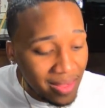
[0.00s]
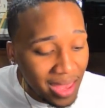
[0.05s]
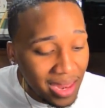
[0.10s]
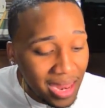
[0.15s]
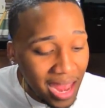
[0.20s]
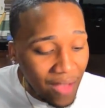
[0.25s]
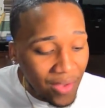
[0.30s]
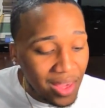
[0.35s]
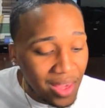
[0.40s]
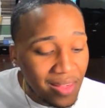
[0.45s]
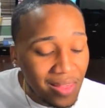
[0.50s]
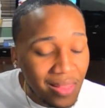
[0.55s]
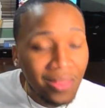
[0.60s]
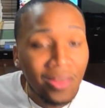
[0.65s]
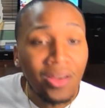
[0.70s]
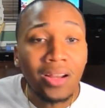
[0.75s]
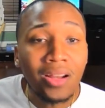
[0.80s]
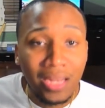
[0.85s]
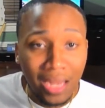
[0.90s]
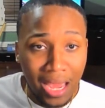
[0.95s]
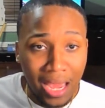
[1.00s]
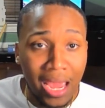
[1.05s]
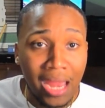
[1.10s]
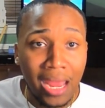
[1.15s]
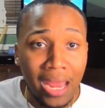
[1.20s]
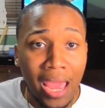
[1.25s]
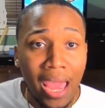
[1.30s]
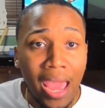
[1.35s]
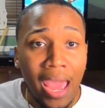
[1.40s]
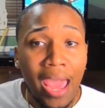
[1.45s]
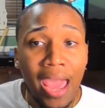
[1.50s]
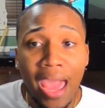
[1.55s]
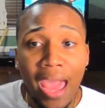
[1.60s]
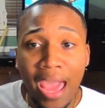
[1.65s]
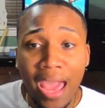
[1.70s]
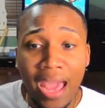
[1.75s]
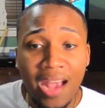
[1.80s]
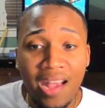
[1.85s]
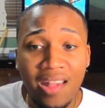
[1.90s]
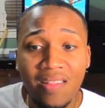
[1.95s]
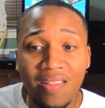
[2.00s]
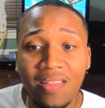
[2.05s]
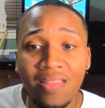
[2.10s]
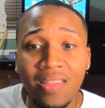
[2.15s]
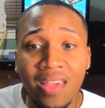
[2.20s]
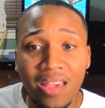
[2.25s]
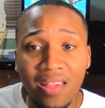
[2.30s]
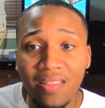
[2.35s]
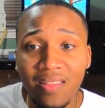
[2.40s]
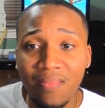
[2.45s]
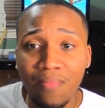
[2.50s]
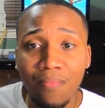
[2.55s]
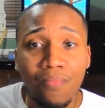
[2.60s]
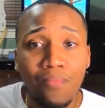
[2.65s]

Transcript: and now he's looked at as this